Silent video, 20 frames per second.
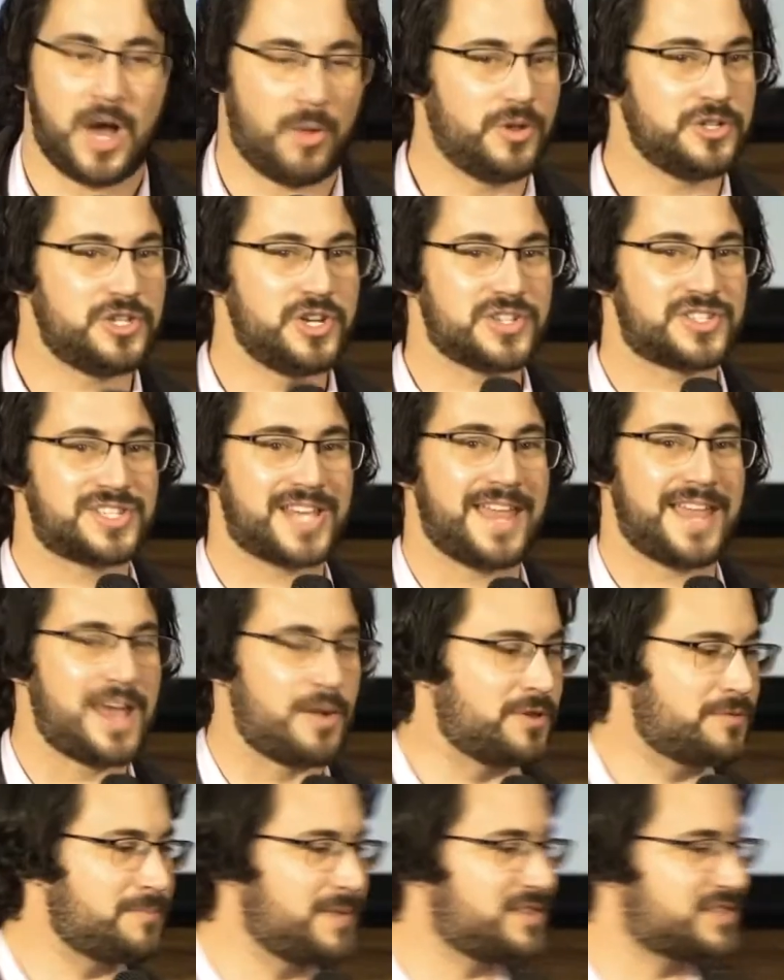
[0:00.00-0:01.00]
I want you to say
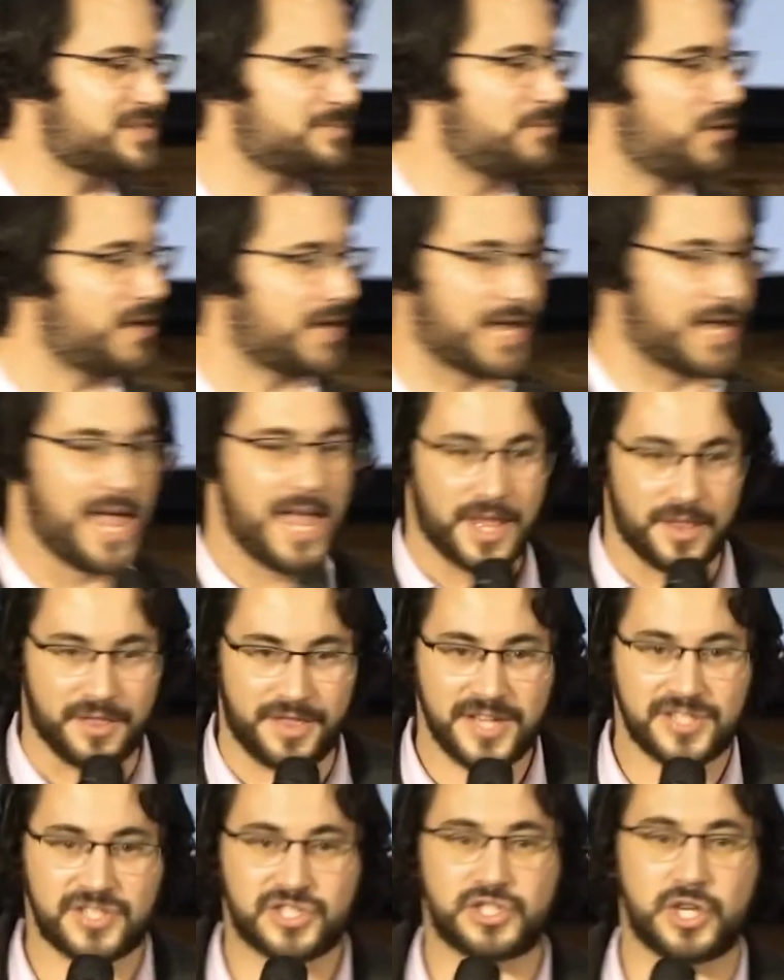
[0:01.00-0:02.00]
that with me this morning.
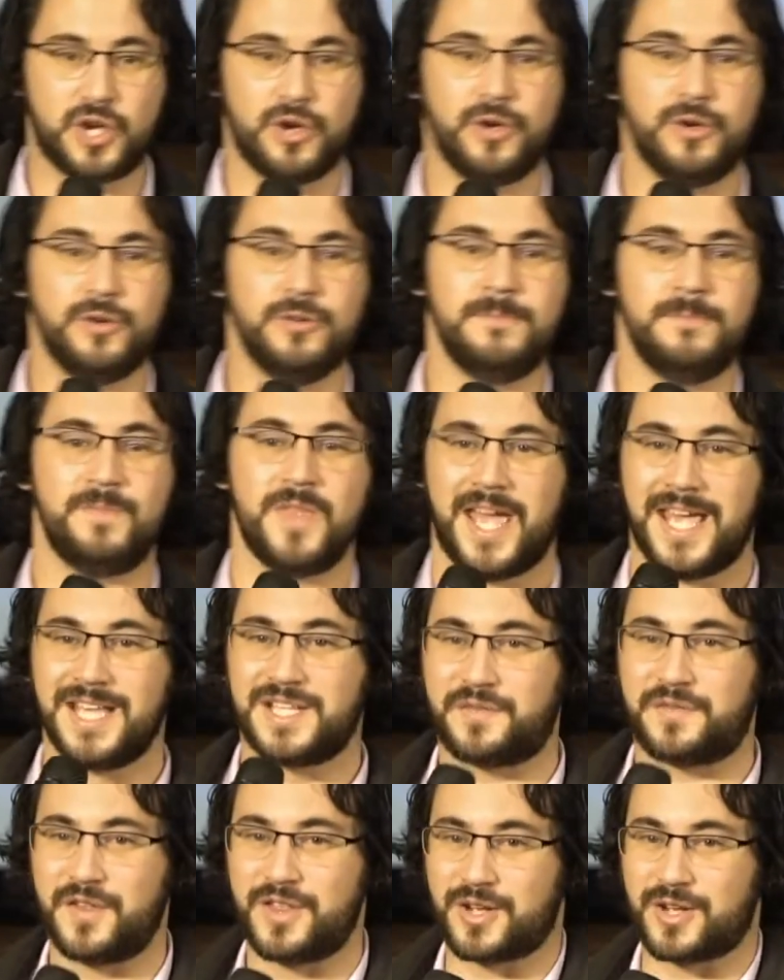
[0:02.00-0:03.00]
This too
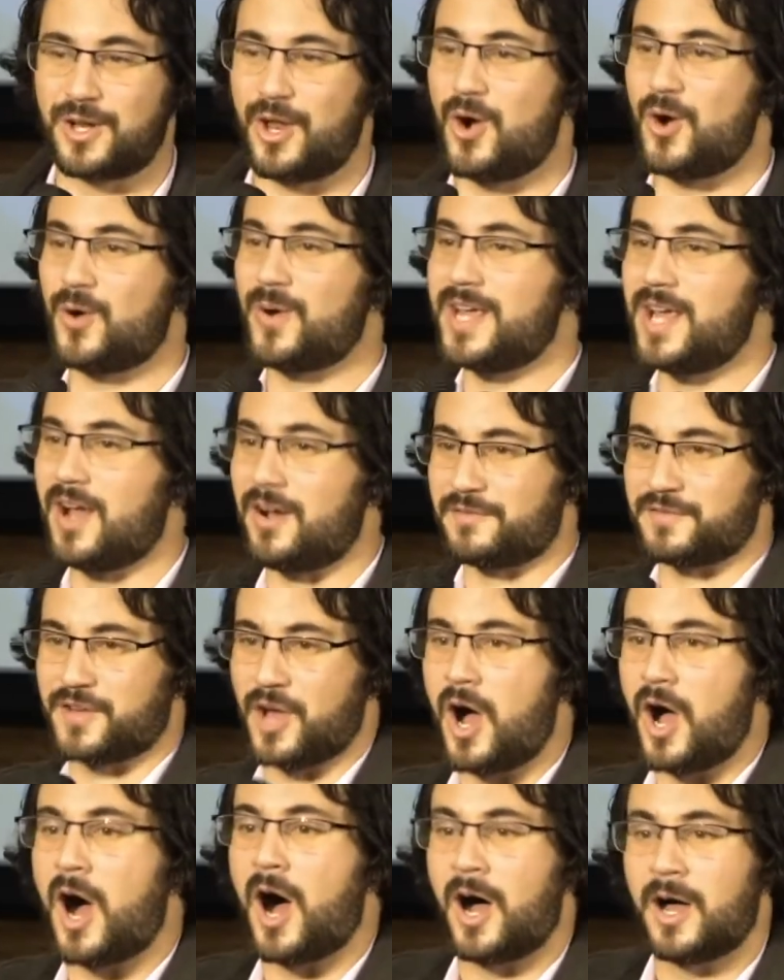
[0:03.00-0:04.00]
is for the glory of
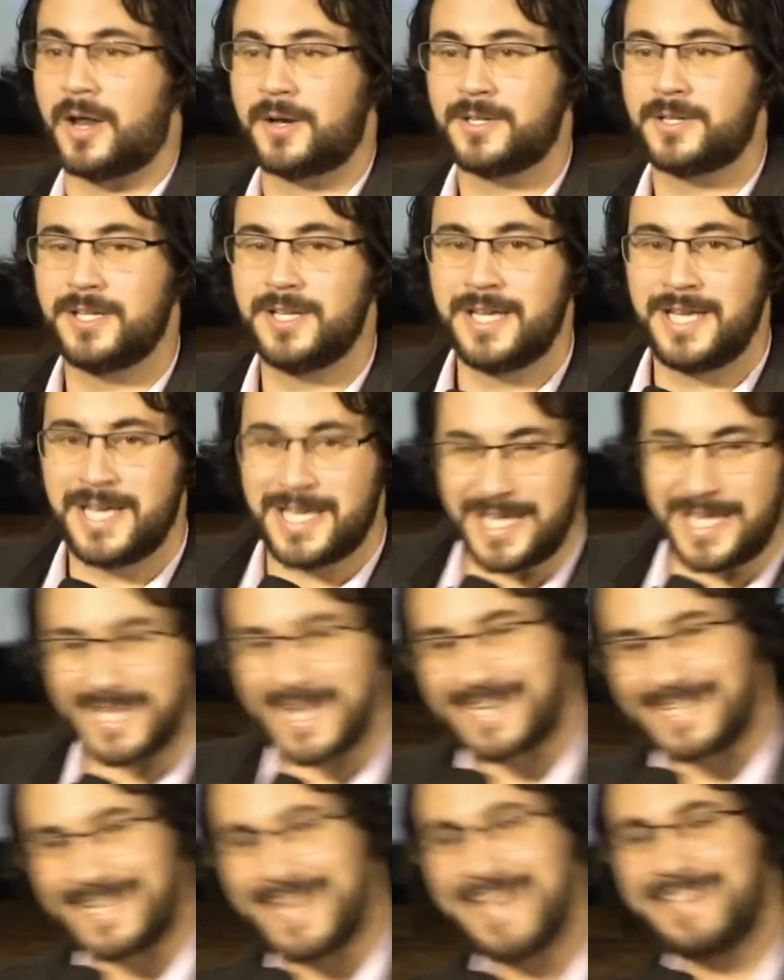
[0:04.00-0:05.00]
God. You
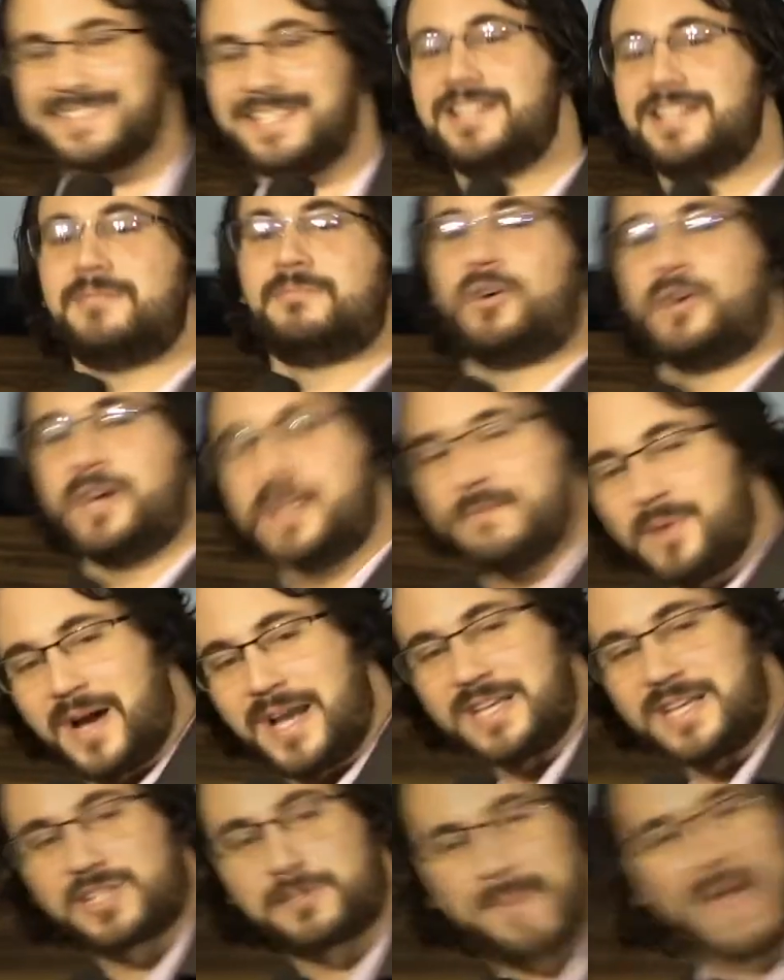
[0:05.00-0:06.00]
get kicked in the morning by your